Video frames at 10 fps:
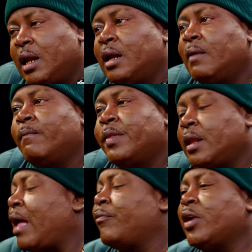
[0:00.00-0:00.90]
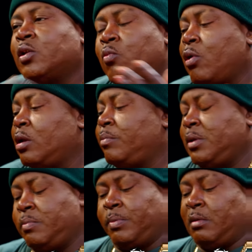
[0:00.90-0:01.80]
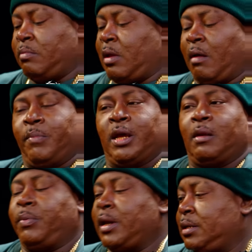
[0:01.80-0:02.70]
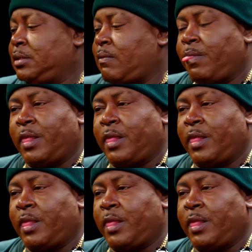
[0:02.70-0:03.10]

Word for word: and I think the world would be a better place.